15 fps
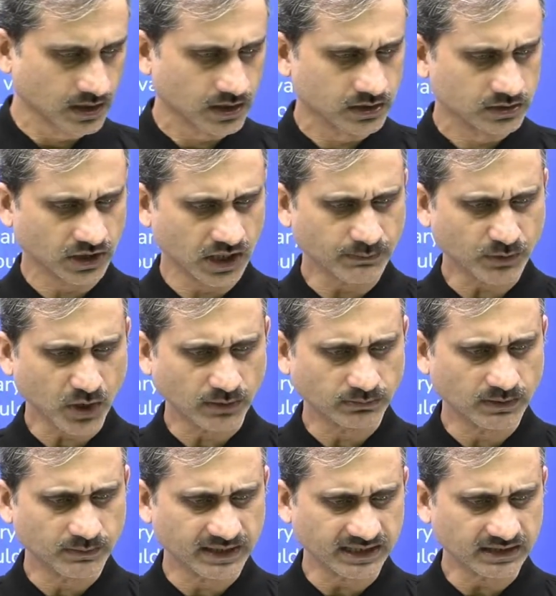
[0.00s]
Not a problem,
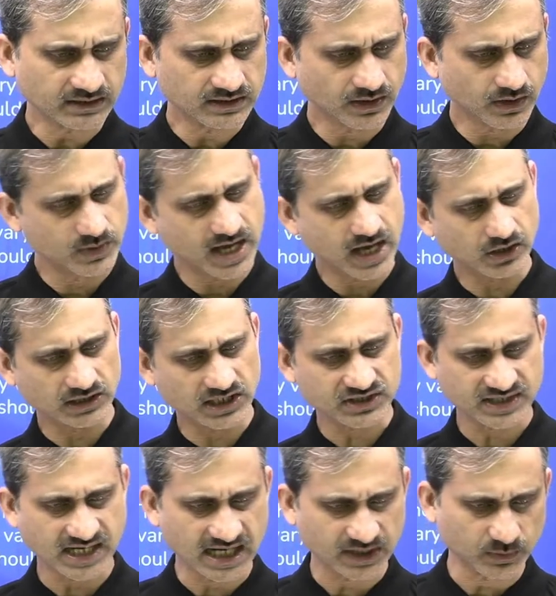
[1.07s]
beta. We are going to
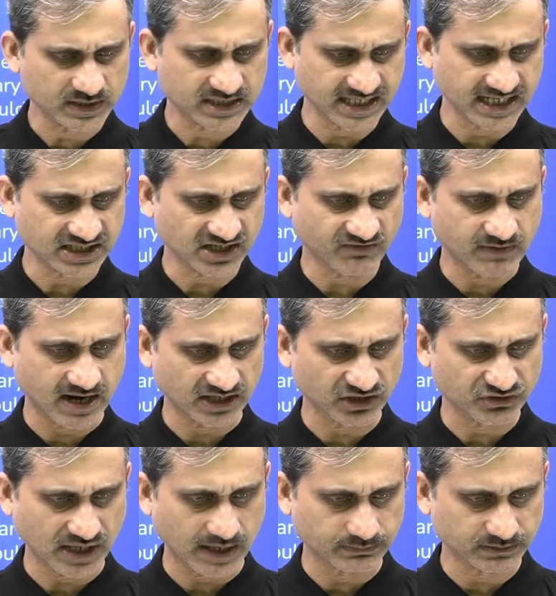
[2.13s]
start with states of matter
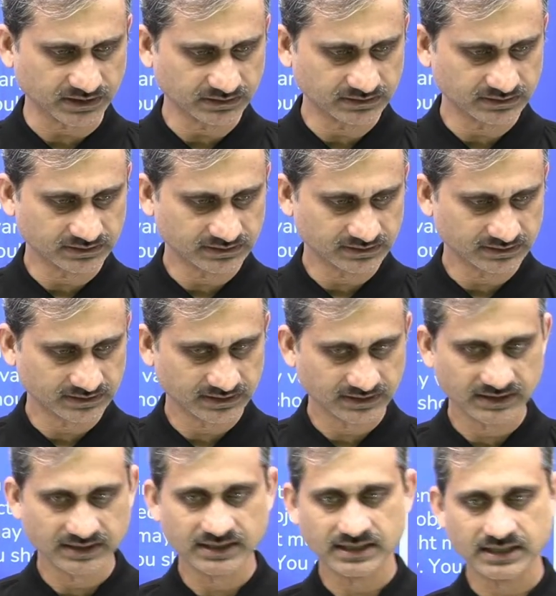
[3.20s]
chapter.
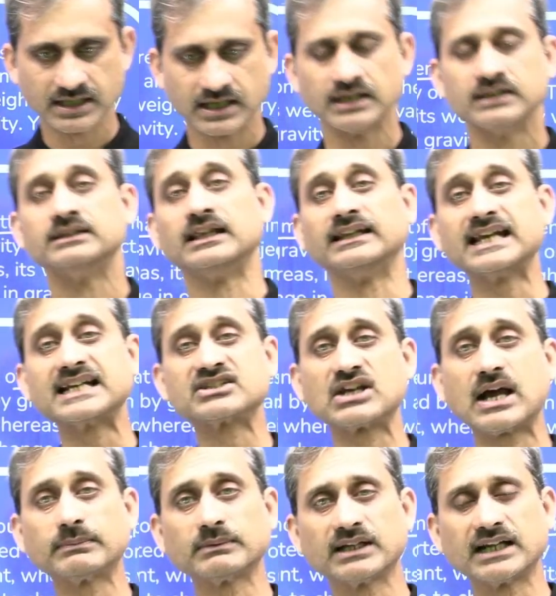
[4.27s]
The next
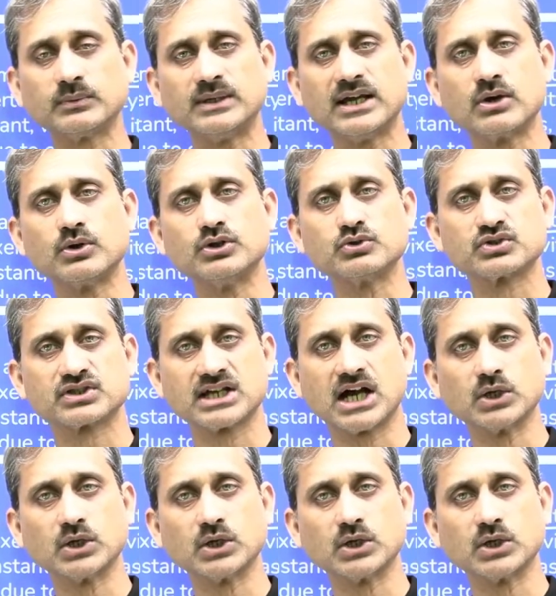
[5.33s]
chapter that we are going to start